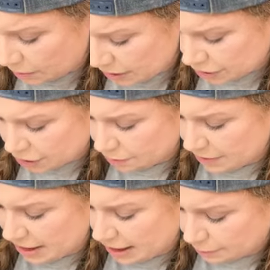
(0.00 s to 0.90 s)
want to
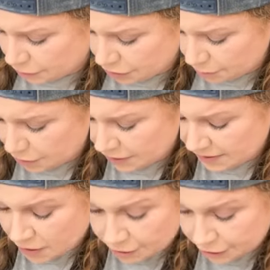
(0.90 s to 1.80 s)
be able to put
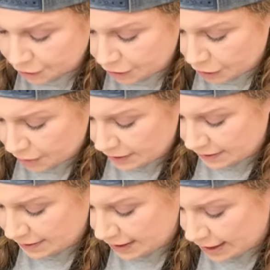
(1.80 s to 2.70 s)
this on here so you can
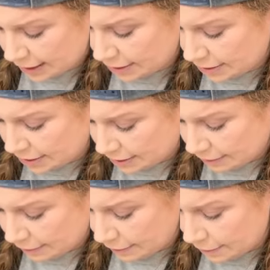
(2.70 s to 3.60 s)
see it.
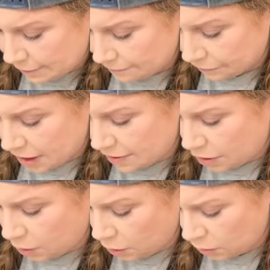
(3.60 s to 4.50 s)
And then
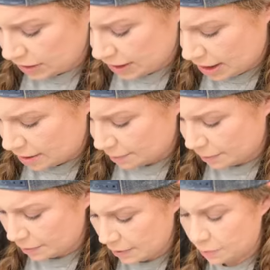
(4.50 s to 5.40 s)
I'll hold it
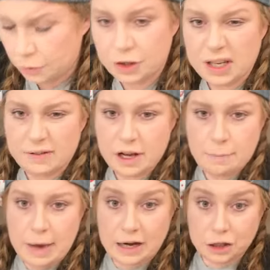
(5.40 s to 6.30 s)
up and we're just gonna have to
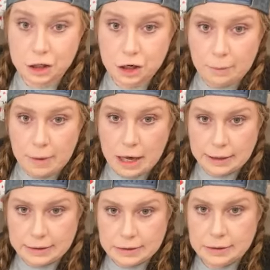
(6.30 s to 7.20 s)
imagine in our
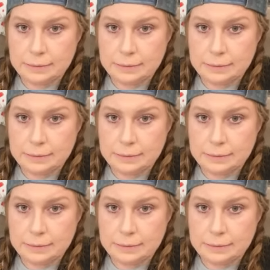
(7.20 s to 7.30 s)
mind.